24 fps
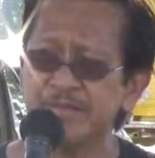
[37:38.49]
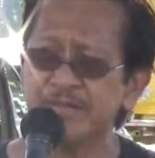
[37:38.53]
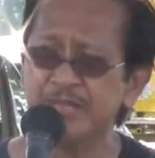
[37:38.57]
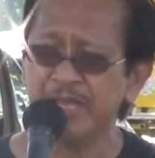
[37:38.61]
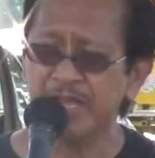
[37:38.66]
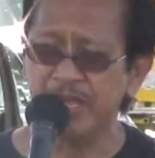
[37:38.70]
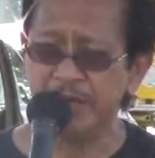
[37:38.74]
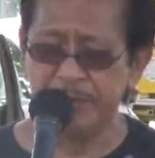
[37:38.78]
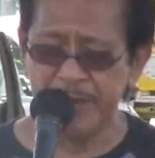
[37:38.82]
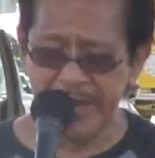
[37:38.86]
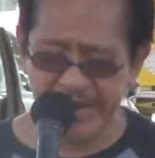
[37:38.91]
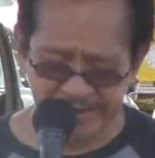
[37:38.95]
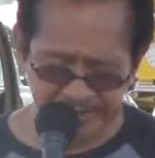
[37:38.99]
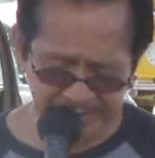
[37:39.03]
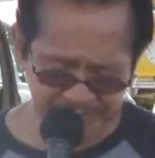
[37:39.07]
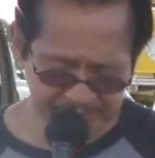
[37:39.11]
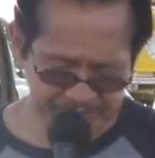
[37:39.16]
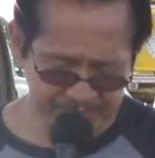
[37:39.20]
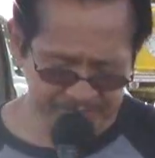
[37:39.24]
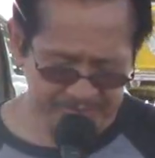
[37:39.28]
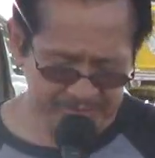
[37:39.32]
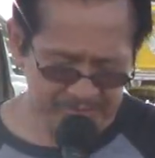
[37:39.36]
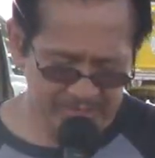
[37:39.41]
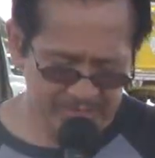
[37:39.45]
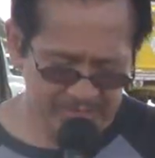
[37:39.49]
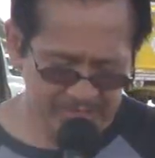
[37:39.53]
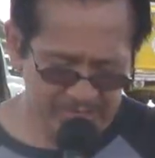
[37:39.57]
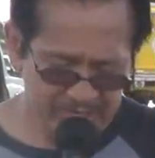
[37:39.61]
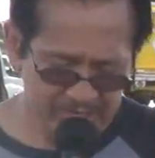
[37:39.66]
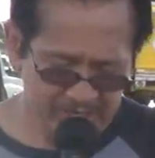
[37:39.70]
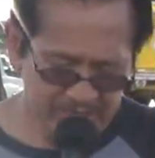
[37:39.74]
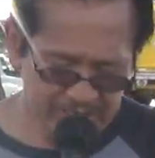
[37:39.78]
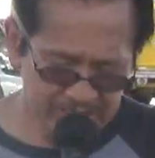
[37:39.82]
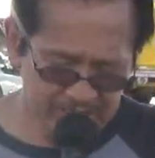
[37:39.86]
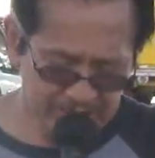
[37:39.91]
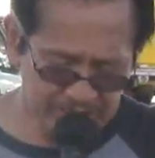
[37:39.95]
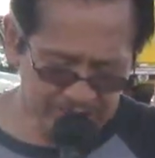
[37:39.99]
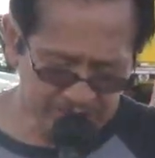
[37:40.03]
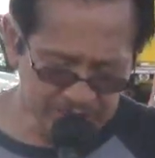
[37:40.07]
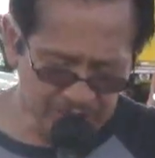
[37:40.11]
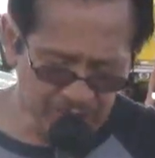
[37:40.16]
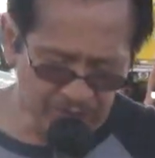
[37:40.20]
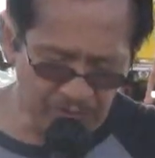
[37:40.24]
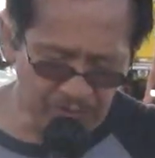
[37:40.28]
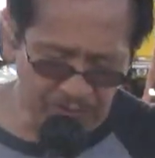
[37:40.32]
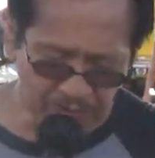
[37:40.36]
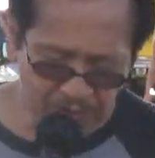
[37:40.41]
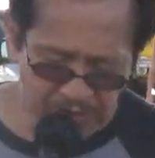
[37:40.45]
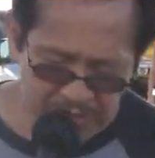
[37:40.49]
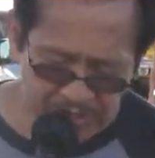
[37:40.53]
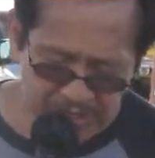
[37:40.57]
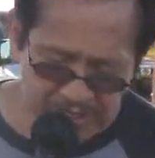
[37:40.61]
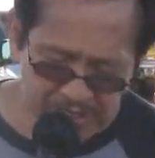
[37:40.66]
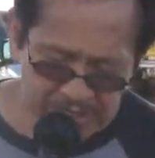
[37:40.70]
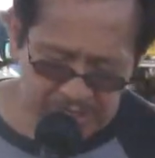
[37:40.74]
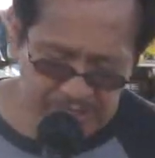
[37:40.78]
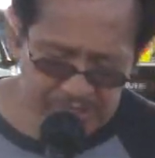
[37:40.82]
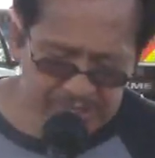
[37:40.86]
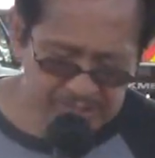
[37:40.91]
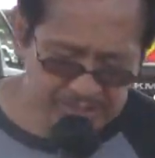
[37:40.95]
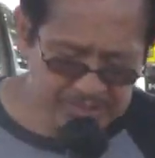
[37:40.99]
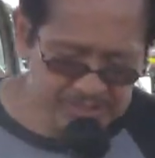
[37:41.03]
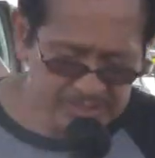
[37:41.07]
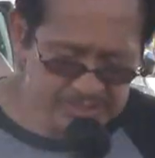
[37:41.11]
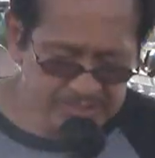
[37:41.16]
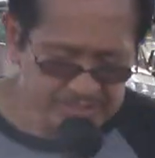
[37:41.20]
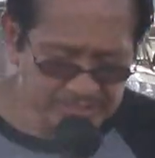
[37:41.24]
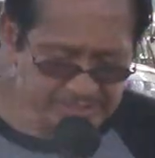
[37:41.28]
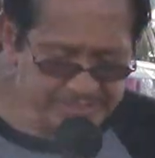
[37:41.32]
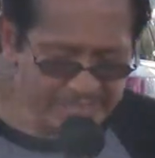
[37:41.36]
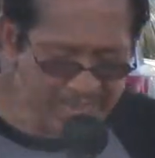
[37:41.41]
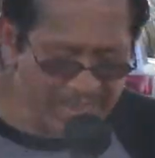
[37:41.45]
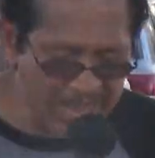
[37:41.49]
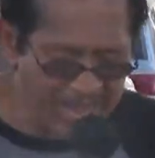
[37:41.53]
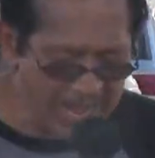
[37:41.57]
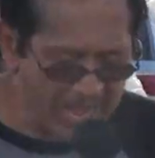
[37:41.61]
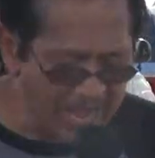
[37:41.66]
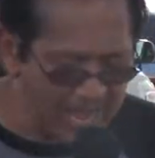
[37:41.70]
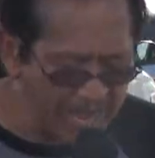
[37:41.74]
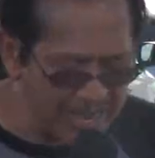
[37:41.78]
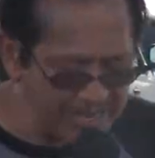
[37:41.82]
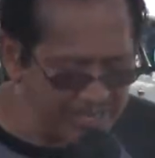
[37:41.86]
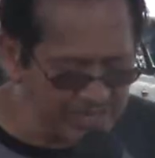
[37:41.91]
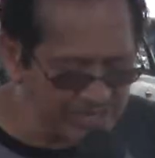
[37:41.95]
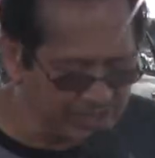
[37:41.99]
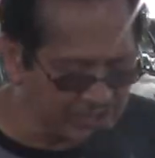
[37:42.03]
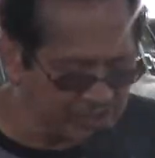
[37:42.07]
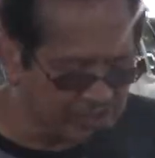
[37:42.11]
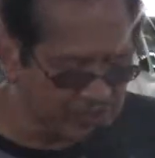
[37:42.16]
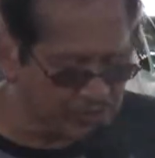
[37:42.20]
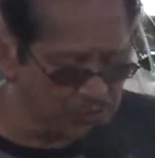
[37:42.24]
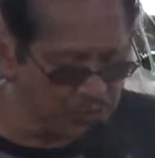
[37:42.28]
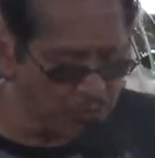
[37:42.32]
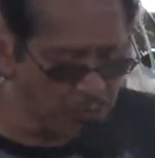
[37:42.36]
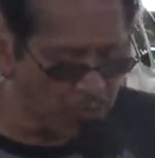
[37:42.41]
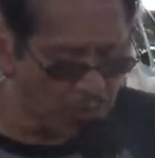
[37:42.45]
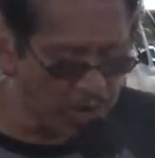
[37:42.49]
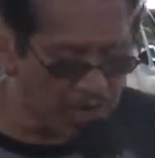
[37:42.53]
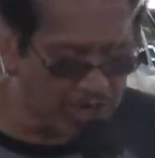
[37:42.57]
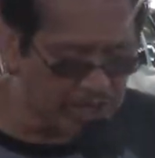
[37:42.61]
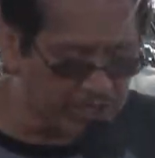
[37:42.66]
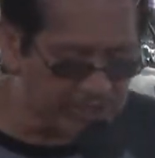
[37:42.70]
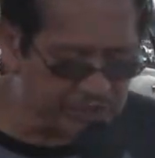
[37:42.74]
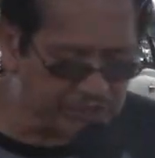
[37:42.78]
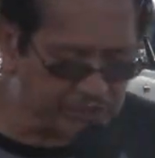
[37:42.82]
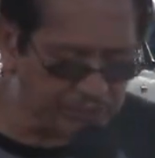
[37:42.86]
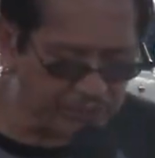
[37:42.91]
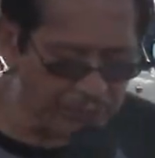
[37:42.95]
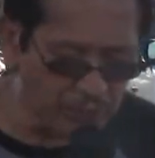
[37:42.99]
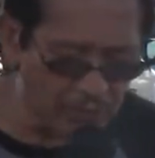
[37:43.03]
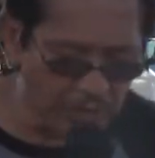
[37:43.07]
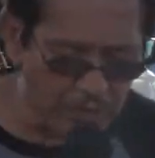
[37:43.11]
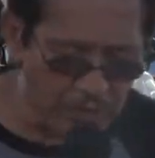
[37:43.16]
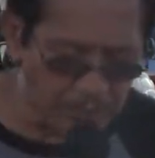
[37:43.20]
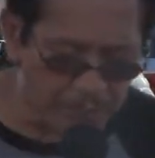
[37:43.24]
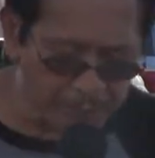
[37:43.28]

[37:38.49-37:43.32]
Amen? So, the highest rewards for a